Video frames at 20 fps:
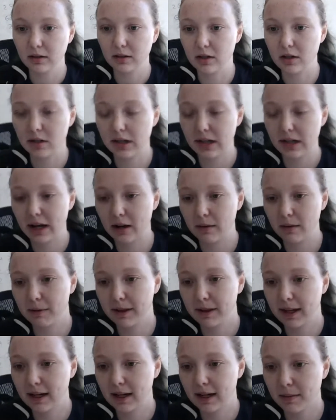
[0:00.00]
Do you need help
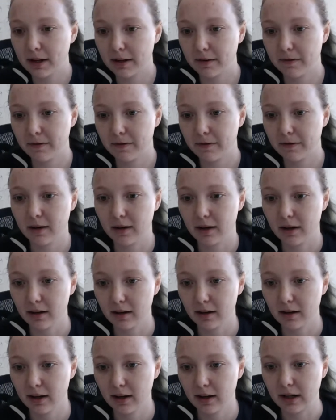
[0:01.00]
with anybody
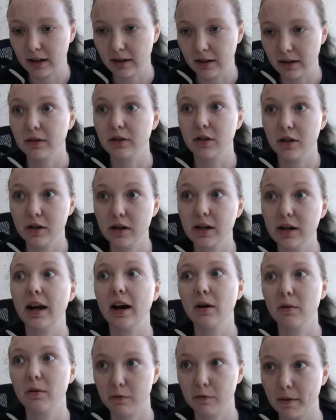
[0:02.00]
do you need
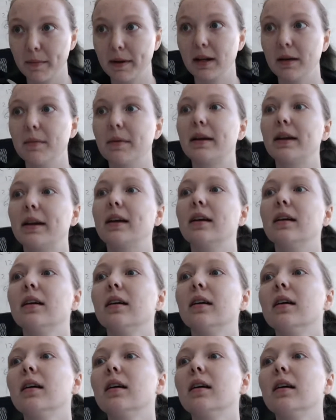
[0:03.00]
help from anybody